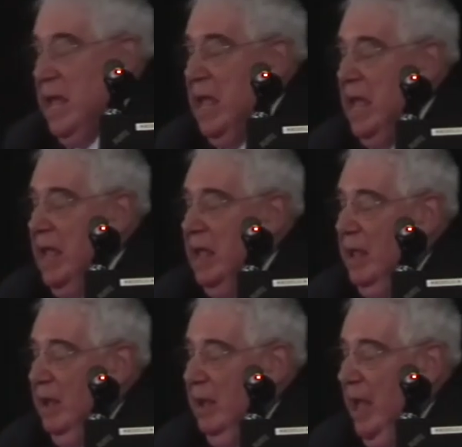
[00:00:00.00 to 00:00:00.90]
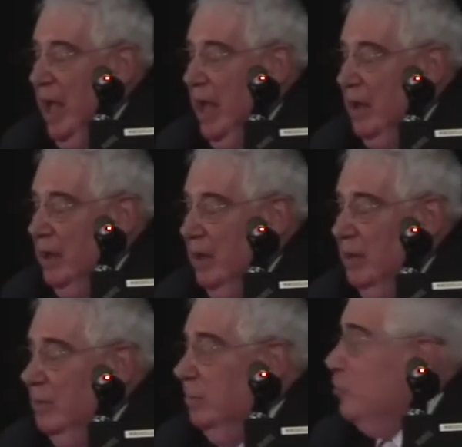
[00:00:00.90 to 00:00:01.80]
He had
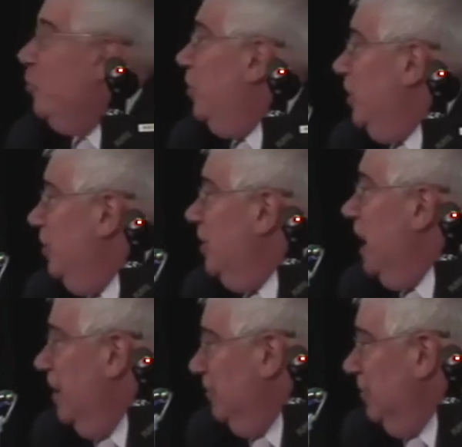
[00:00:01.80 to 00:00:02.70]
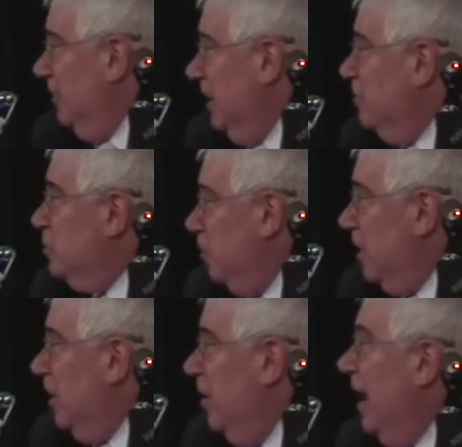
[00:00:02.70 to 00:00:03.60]
Petrolio, the novel that he was
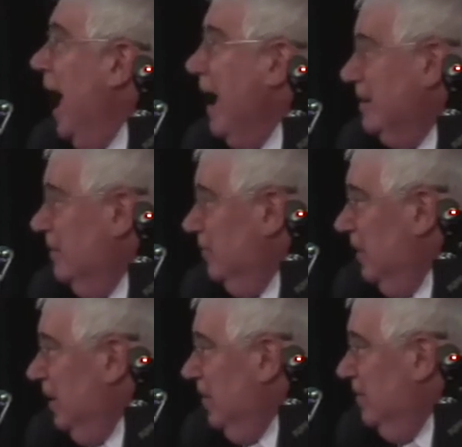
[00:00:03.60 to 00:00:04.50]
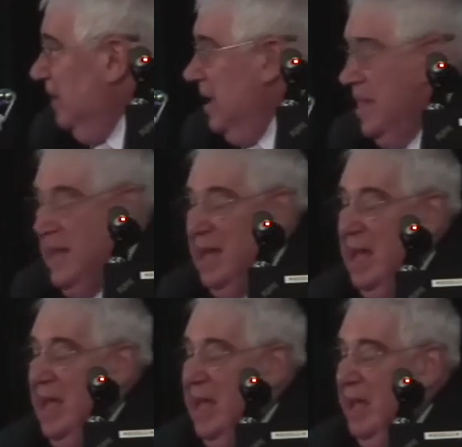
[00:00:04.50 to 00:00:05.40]
working on actively.
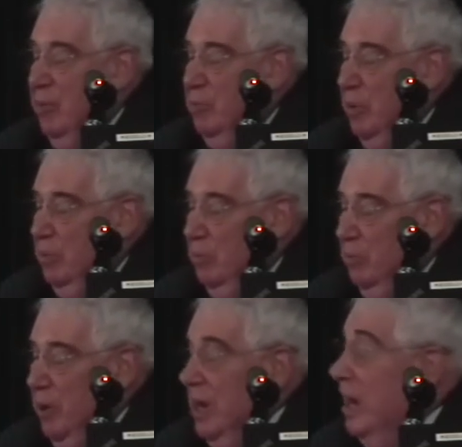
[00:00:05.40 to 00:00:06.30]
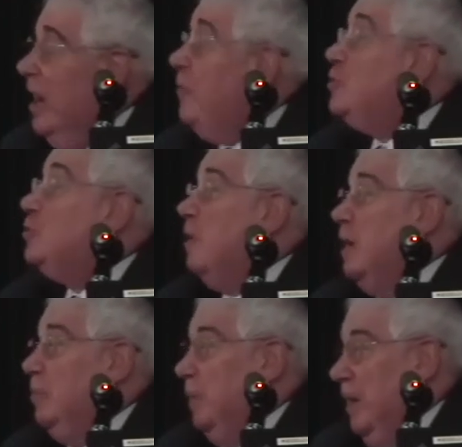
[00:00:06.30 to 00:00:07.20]
He had written another
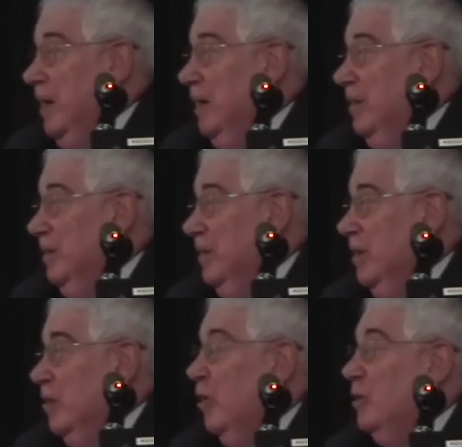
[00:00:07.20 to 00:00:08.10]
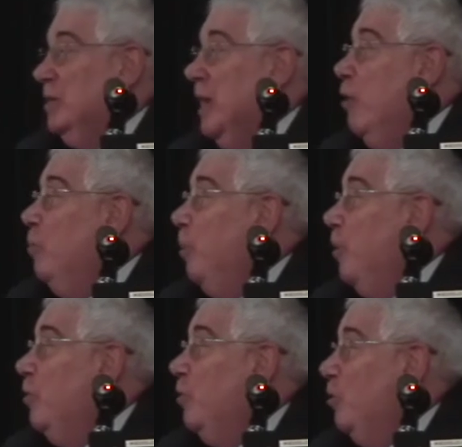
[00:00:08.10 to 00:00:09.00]
screenplay called Teo
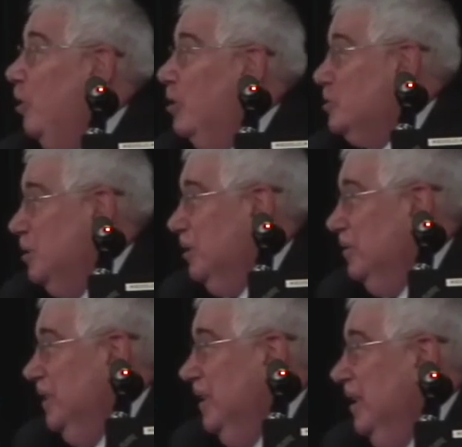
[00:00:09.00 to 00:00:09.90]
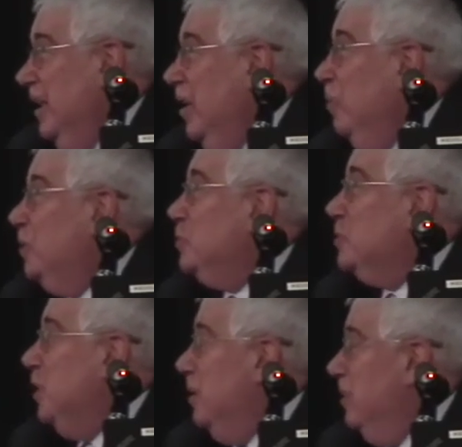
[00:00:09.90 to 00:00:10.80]
Porno Colosso, which
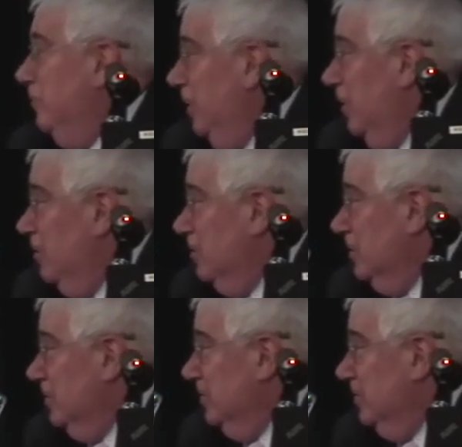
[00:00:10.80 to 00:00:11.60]
was going to be filmed,